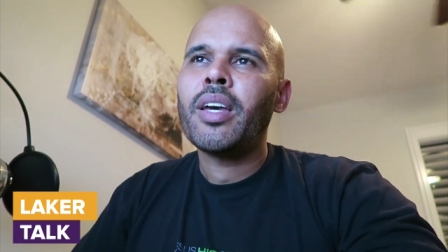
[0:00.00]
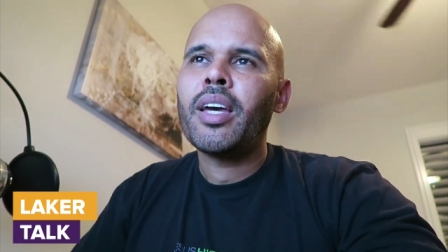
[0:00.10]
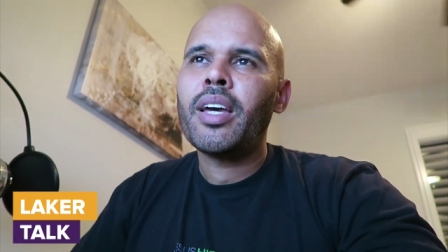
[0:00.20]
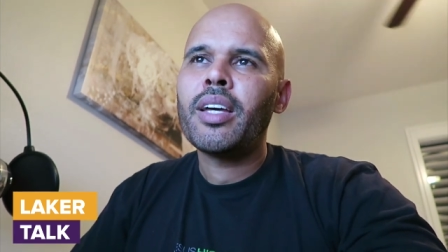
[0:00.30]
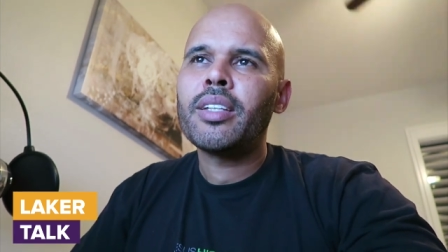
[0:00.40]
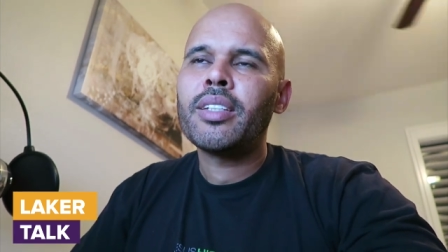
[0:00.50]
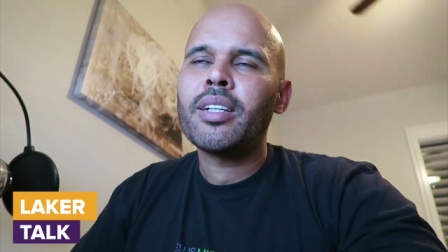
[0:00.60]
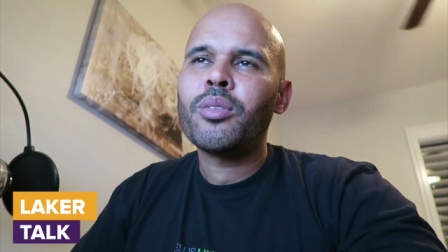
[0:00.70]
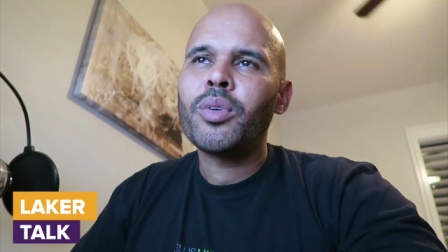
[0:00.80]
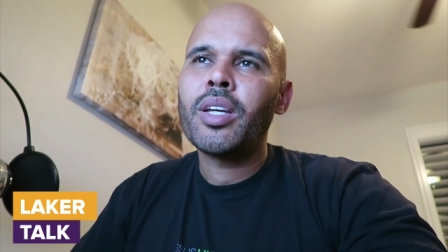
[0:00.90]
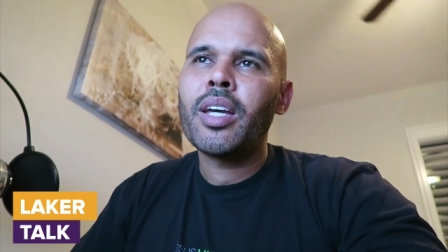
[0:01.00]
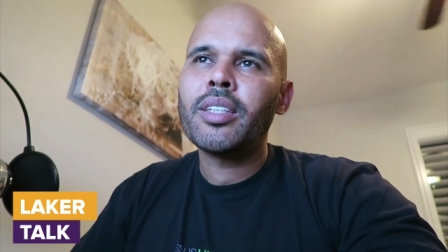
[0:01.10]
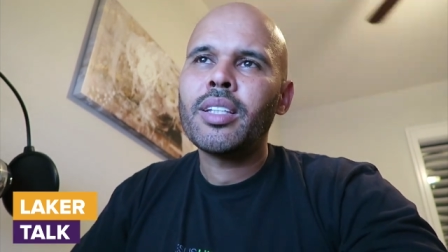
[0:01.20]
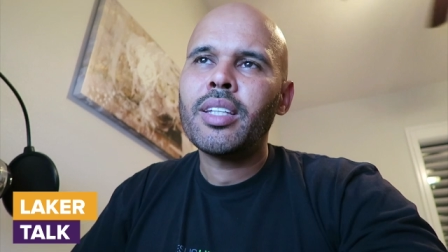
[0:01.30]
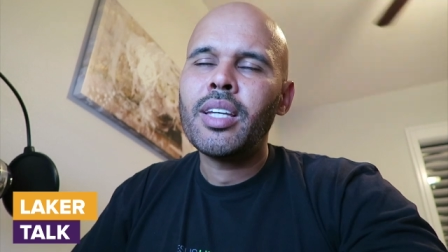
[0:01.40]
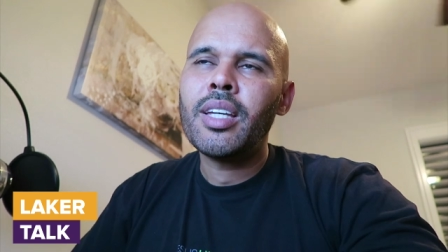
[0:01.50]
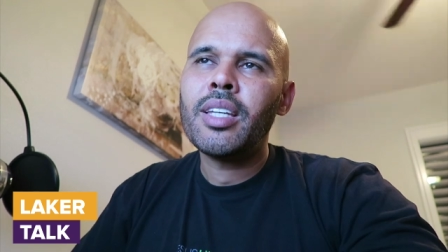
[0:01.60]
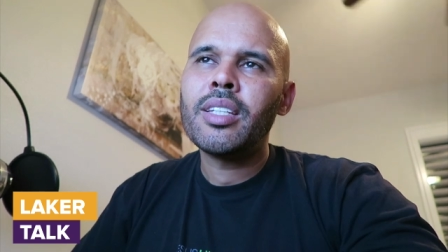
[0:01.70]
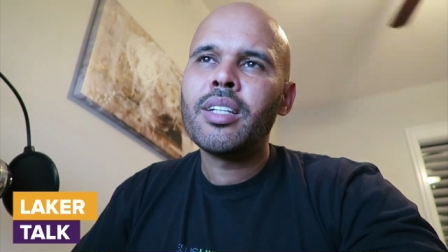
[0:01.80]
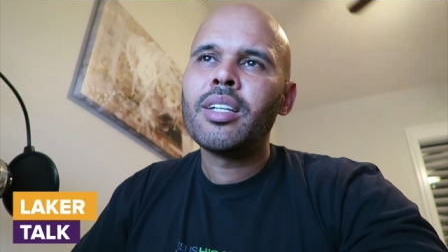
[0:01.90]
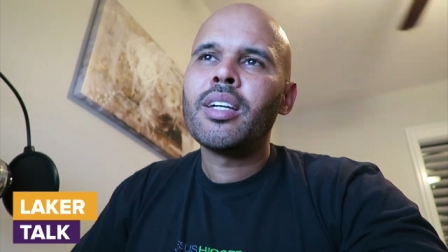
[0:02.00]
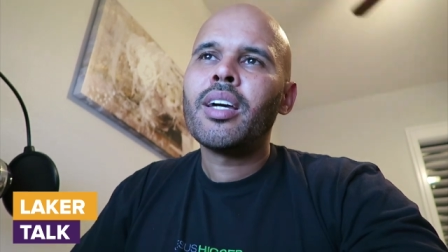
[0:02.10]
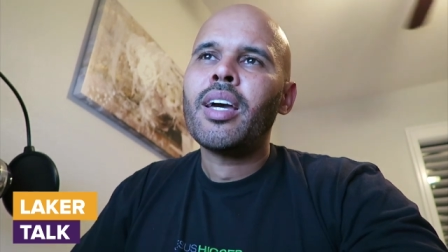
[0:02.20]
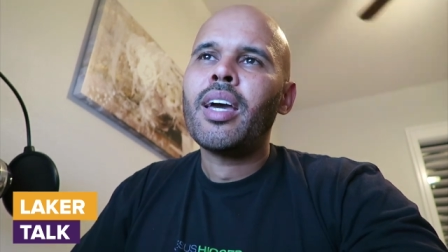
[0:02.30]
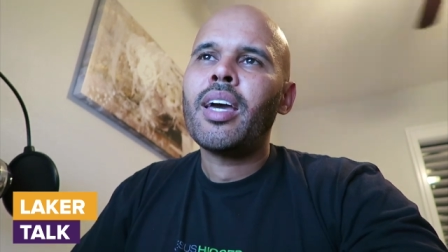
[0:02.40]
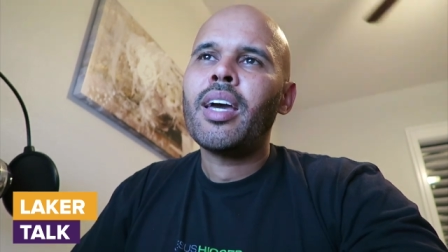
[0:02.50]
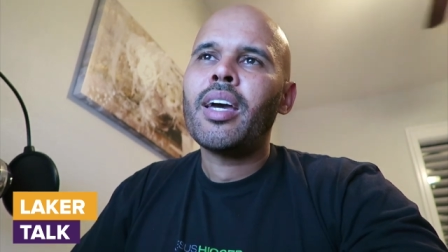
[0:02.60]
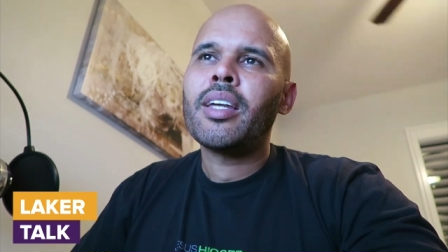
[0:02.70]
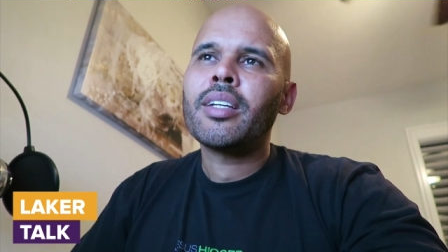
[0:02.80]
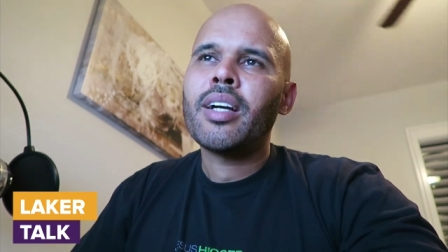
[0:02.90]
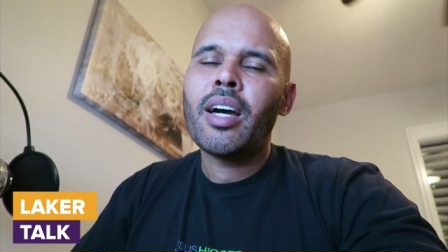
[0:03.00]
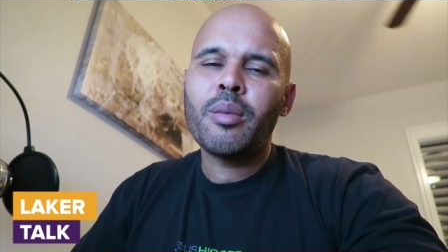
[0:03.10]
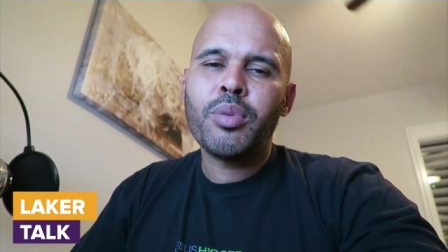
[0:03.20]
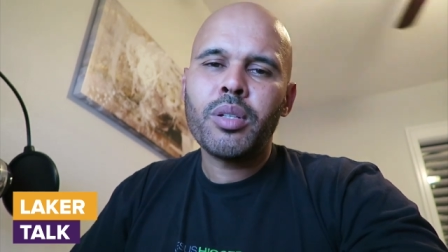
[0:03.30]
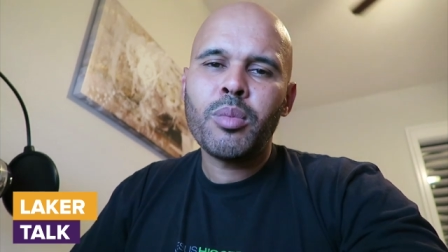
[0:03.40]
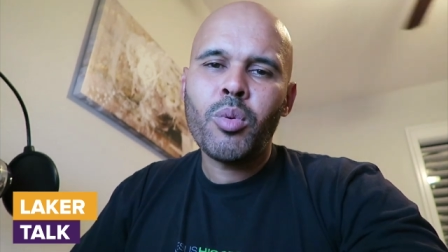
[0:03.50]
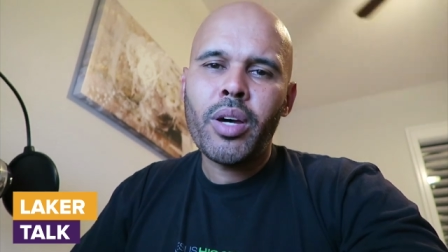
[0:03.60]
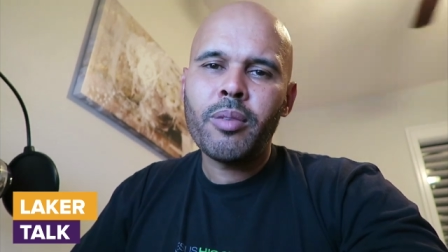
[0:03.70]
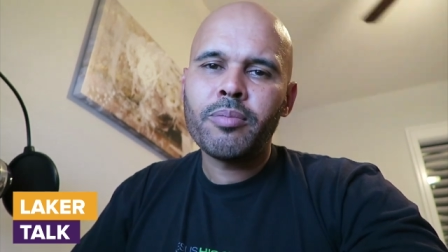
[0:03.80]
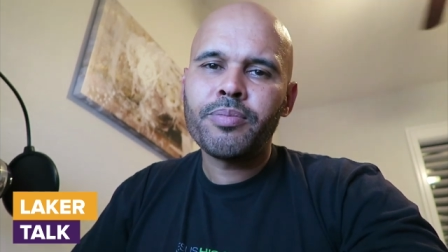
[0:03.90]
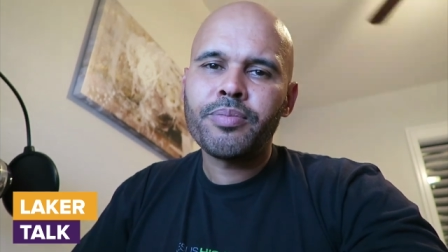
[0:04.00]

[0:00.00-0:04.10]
and uh, regained the lead and kind of put them away.